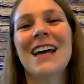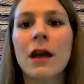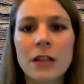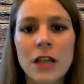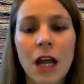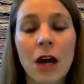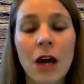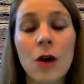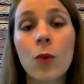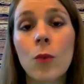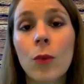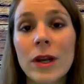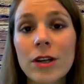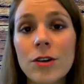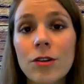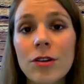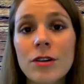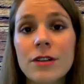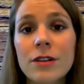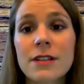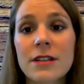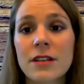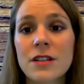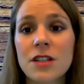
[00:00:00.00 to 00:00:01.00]
Now, when you
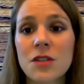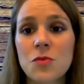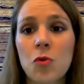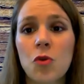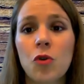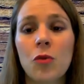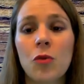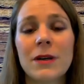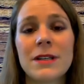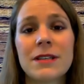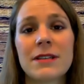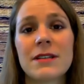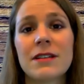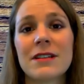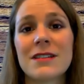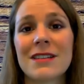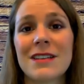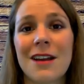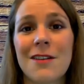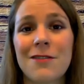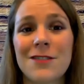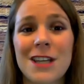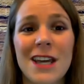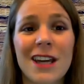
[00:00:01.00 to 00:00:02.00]
are still a small business
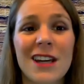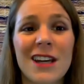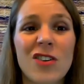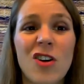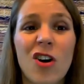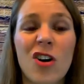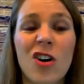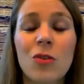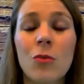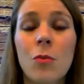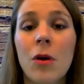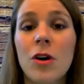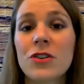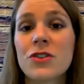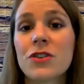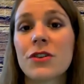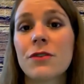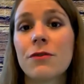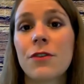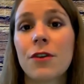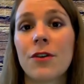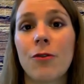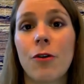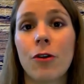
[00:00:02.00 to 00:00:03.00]
and have taken on most
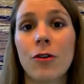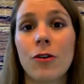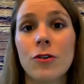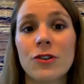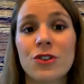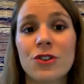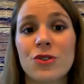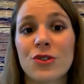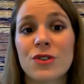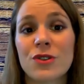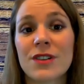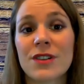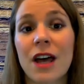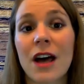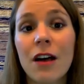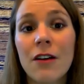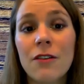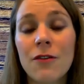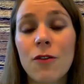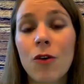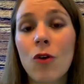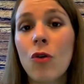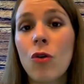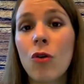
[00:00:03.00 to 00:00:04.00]
of the roles
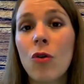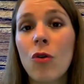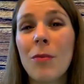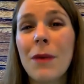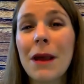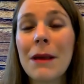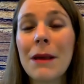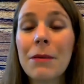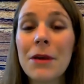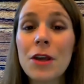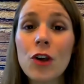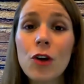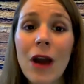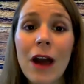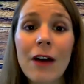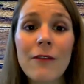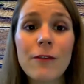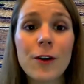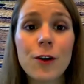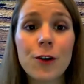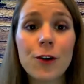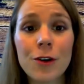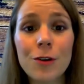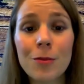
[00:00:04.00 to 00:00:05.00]
yourself, or maybe you have
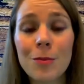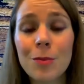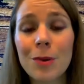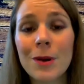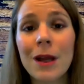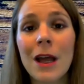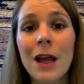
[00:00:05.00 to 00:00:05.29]
a group,